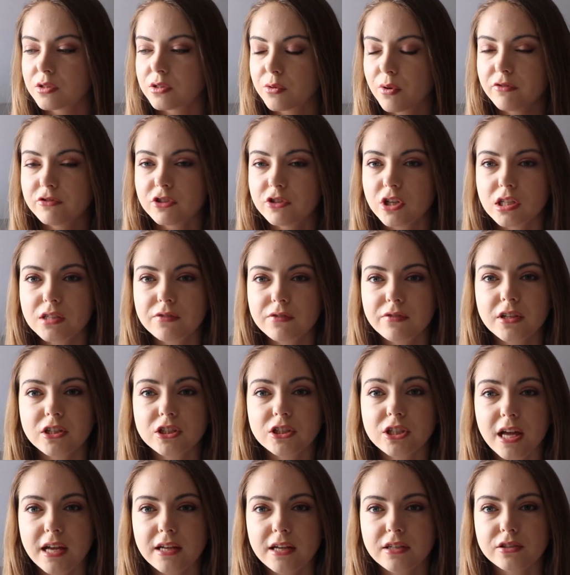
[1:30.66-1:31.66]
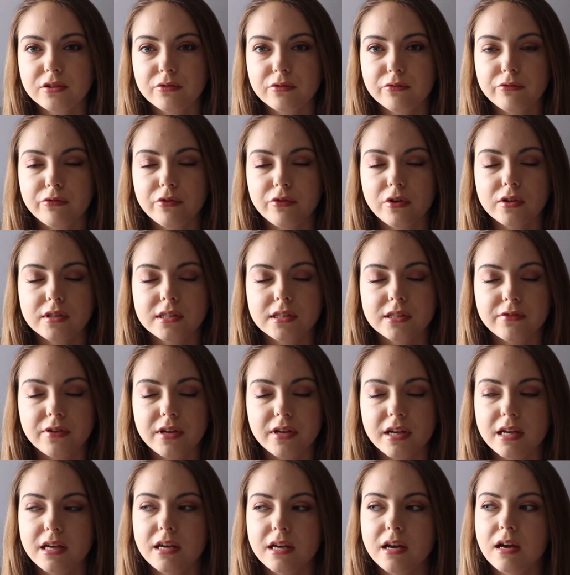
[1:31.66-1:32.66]
just finished ancient
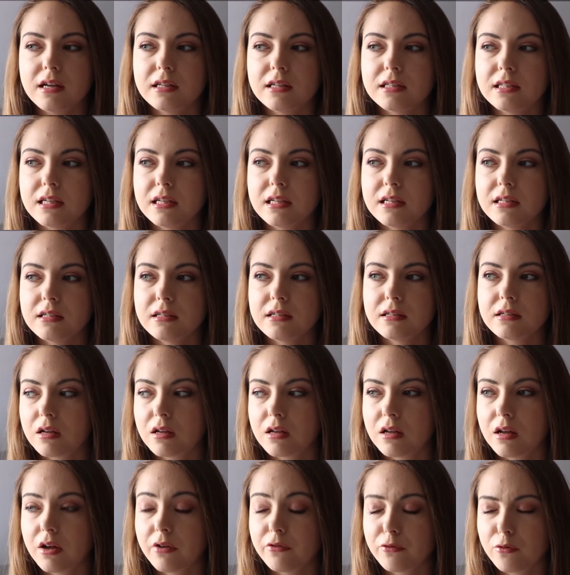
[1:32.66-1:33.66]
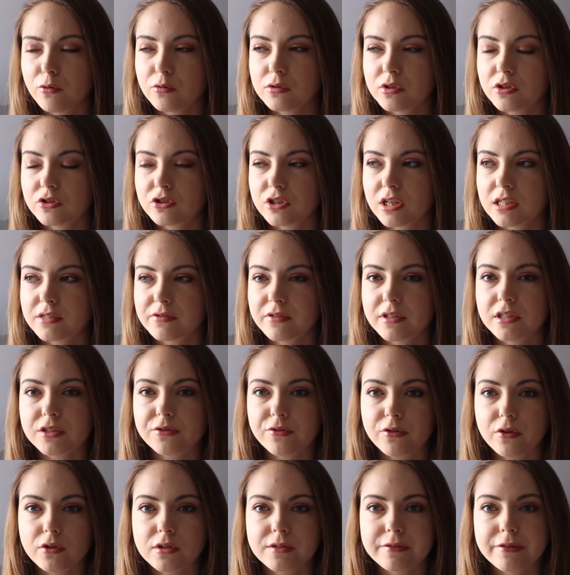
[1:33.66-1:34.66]
philosophy, I've also just finished
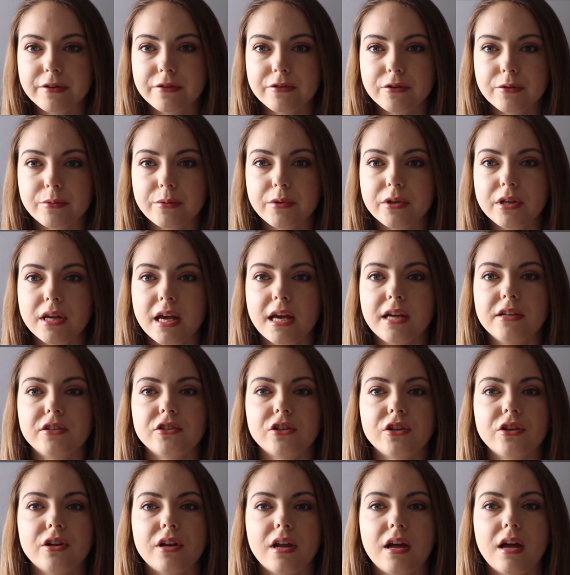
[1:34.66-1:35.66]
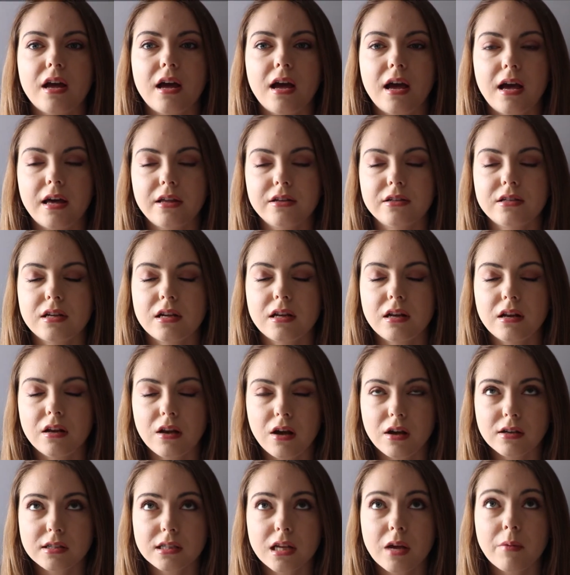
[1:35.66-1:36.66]
philosophy of communication, and
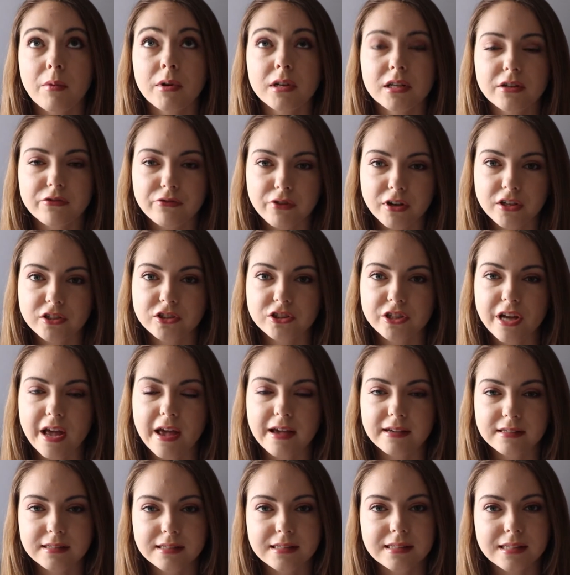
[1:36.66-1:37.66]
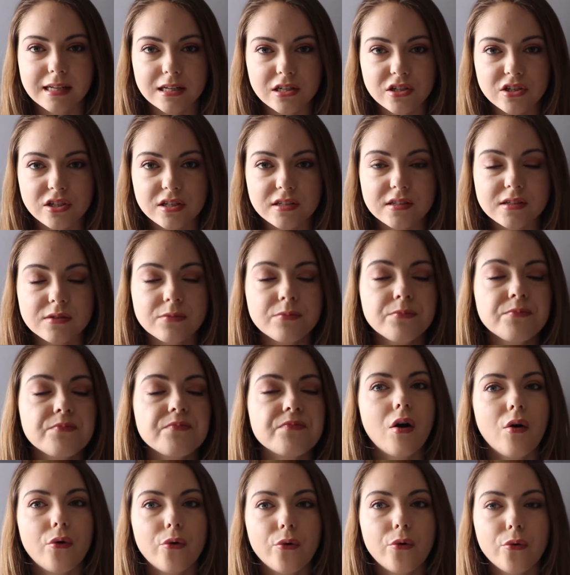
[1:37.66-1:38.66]
last time I did French existentialism,
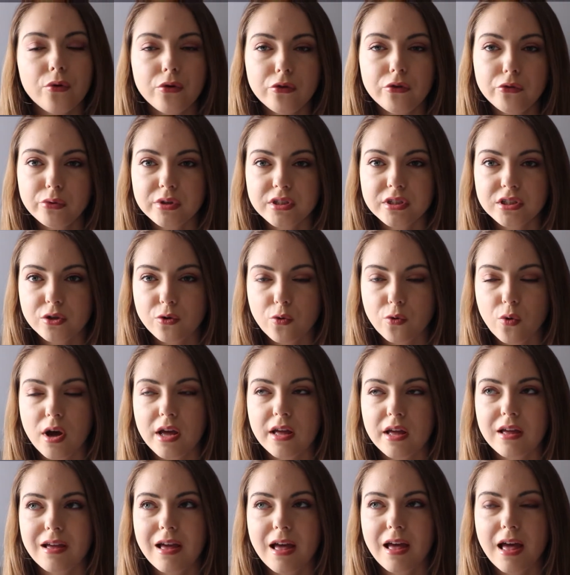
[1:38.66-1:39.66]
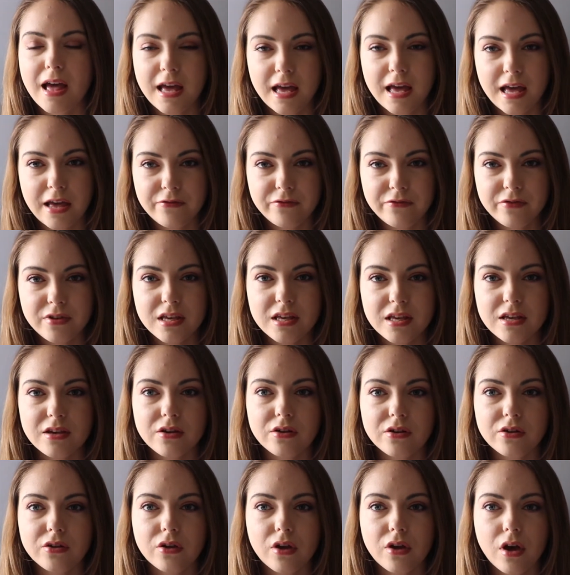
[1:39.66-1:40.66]
all of which are quite heavy
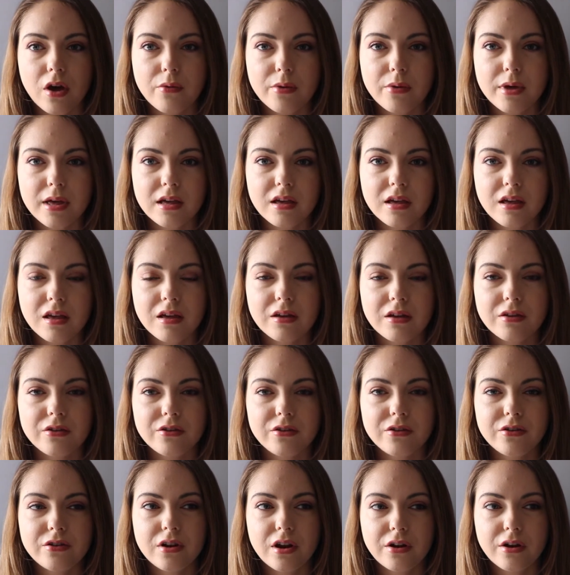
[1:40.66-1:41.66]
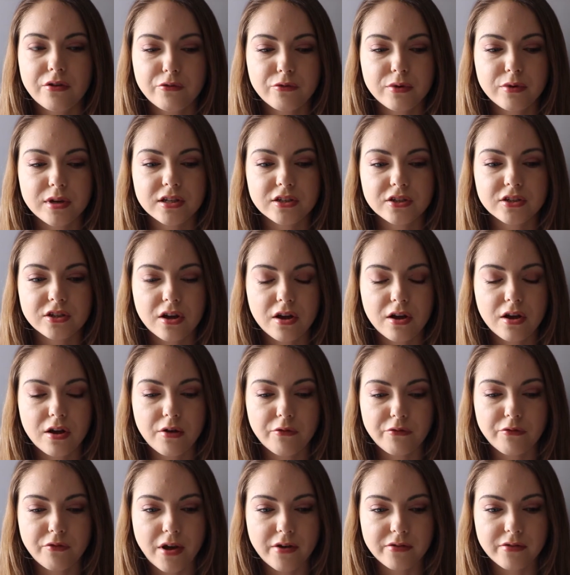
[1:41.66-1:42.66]
going, none of which
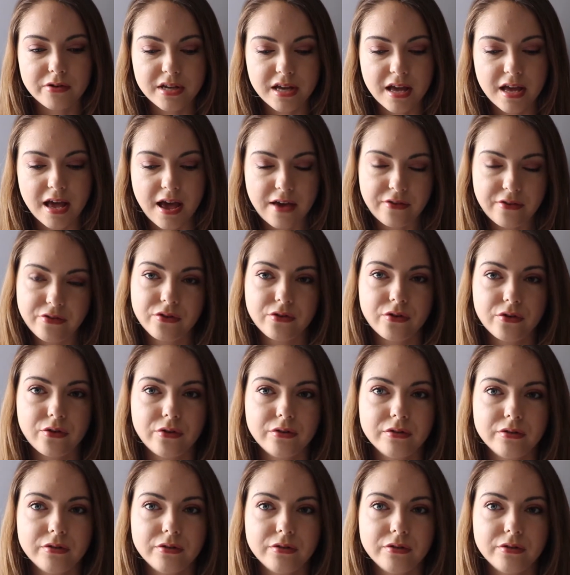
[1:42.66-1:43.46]
are very ethical.